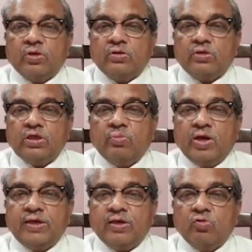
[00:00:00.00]
t
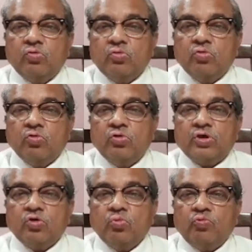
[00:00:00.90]
by tau whole
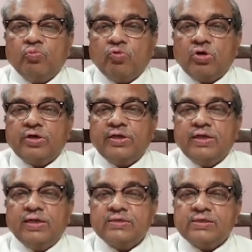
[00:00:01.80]
cube for t
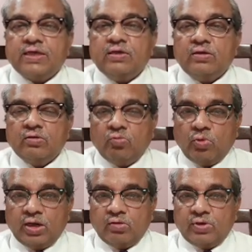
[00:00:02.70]
less than
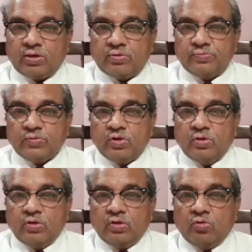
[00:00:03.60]
1 hour.
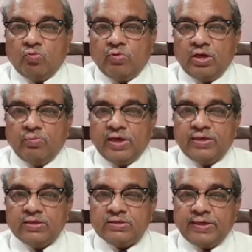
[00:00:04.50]
1
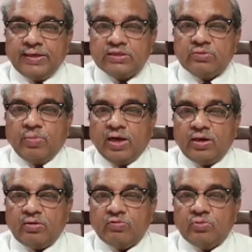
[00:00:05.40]
minus x
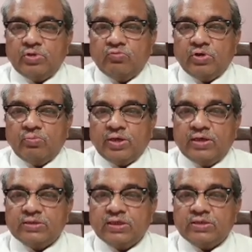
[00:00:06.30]
bar will be 1
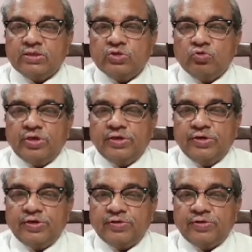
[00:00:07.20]
minus x into e dt.